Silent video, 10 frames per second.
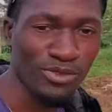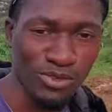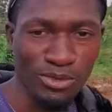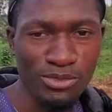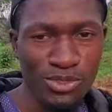
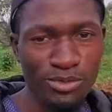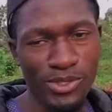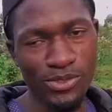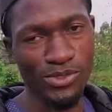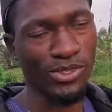from
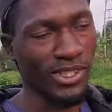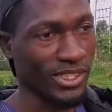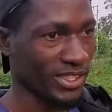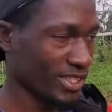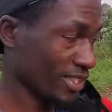
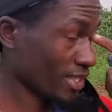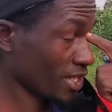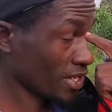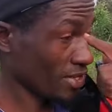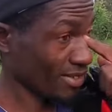TrueBoy208.
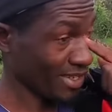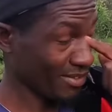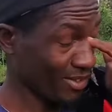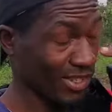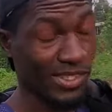
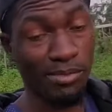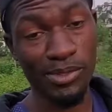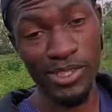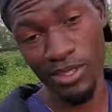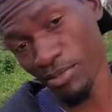Whenever you are
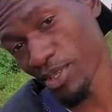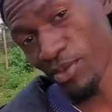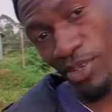supporting me,